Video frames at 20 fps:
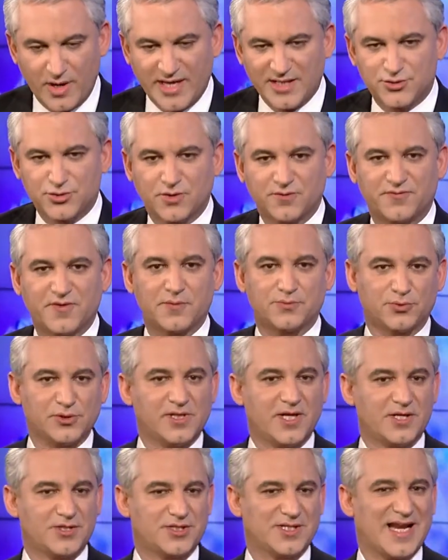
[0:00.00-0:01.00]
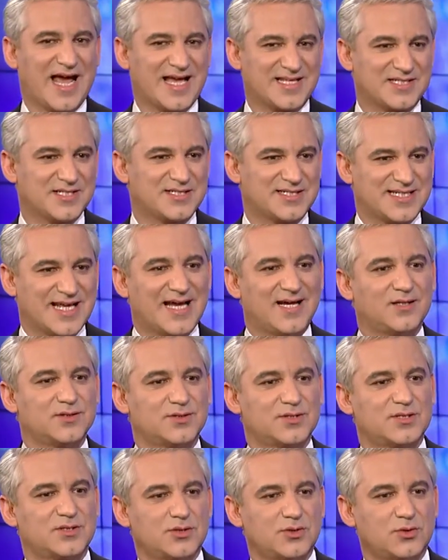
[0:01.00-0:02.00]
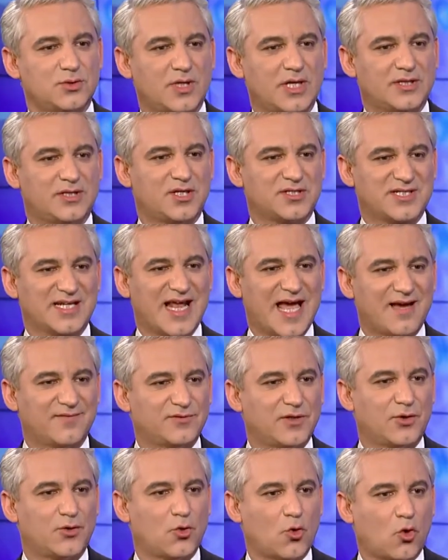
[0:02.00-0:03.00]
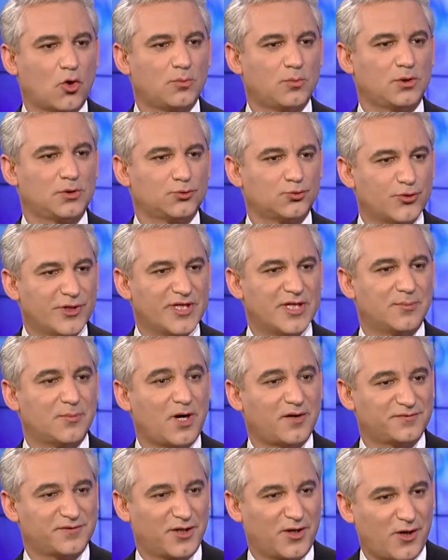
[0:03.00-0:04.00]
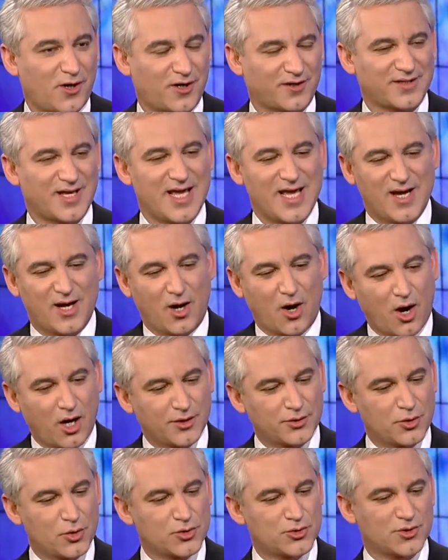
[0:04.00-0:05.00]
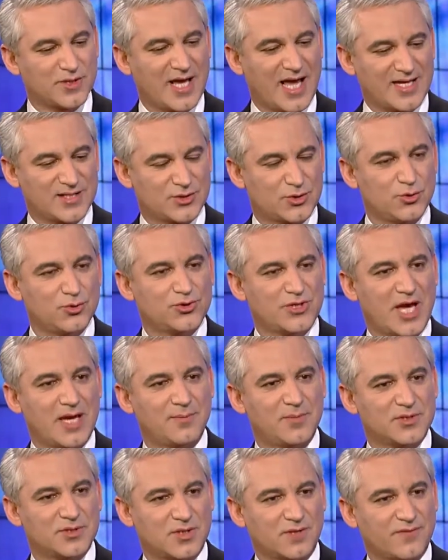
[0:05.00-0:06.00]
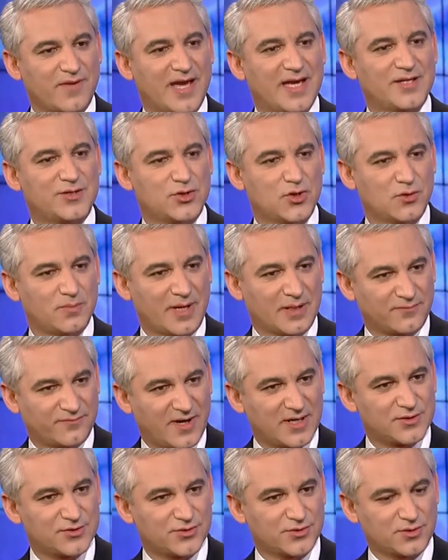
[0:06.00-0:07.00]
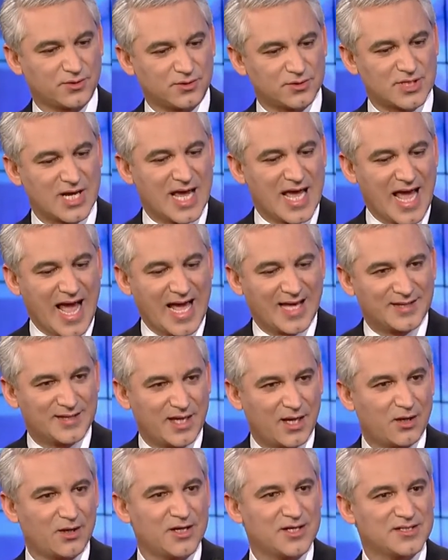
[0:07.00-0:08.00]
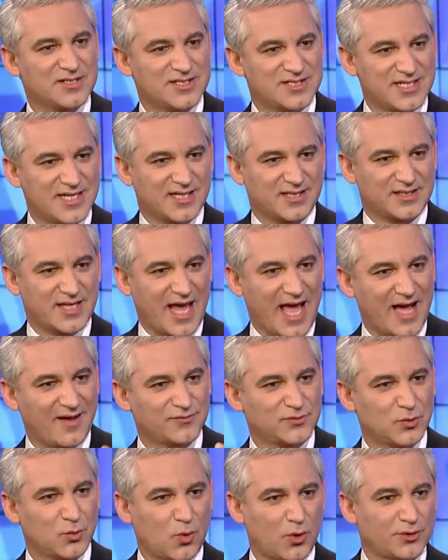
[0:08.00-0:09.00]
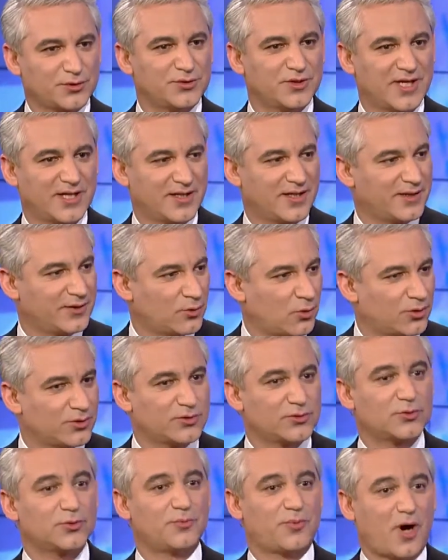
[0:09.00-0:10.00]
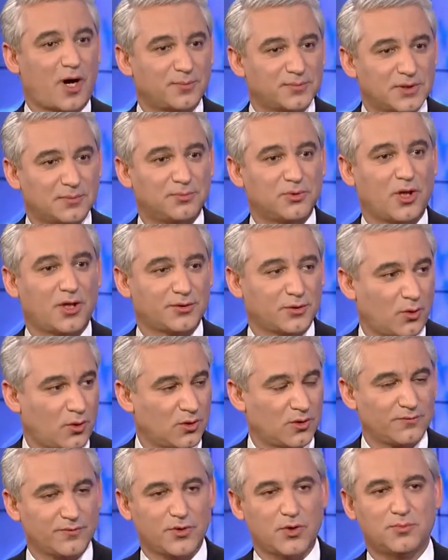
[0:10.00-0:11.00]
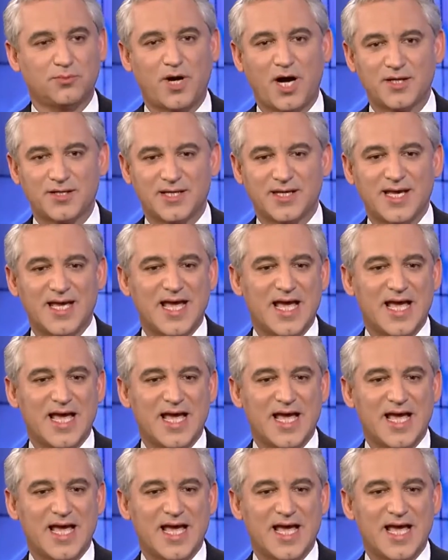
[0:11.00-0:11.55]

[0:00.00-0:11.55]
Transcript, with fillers: atrial fibrillation, as it sounds, it doesn't have the normal rhythm of the heart. Heart usually has two chambers of atrium and ventricles, and they are in sync. They have to work together in order to pump the blood all over your body.